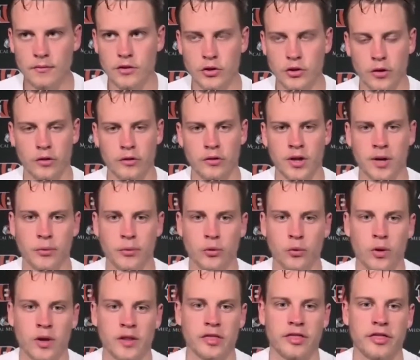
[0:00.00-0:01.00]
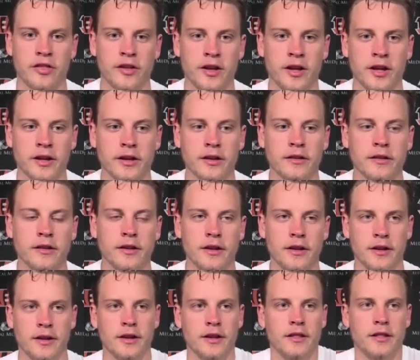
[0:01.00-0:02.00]
You know, the number one thing
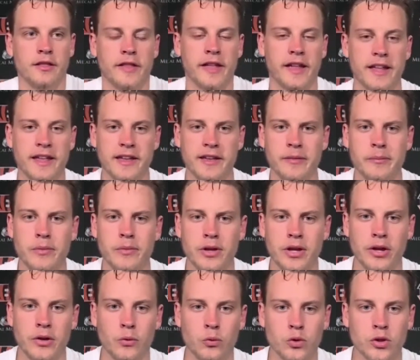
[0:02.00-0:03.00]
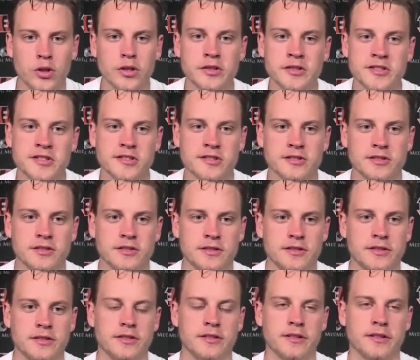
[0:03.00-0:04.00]
that hit me was
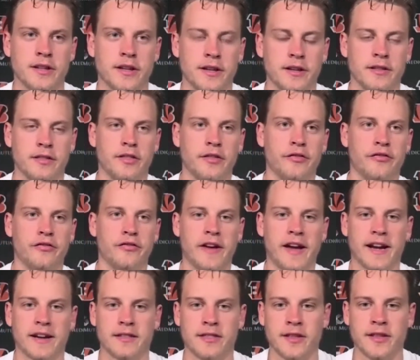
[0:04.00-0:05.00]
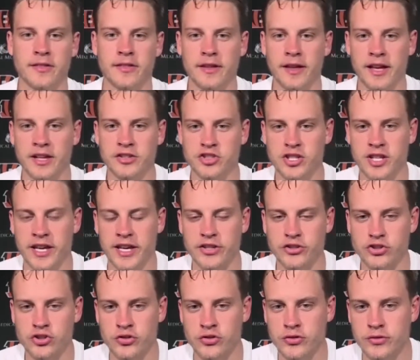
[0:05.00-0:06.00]
the fact that the
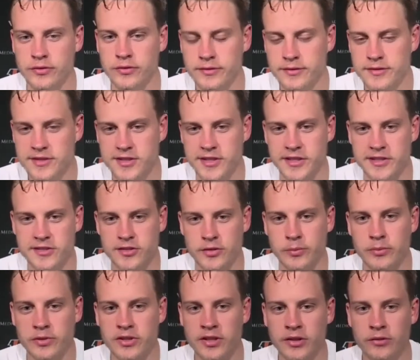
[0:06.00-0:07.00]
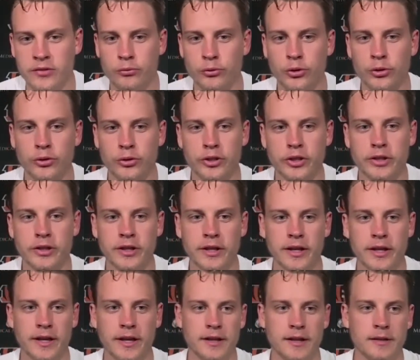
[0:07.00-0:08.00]
education system didn't really
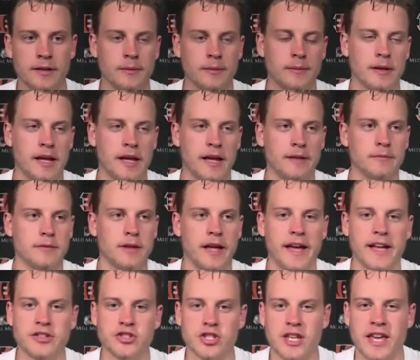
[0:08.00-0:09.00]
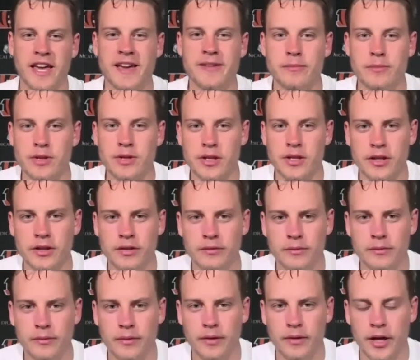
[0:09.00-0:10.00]
educate
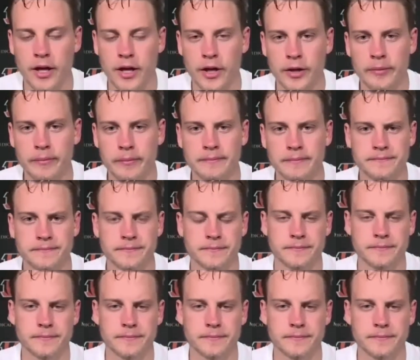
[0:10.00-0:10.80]
me on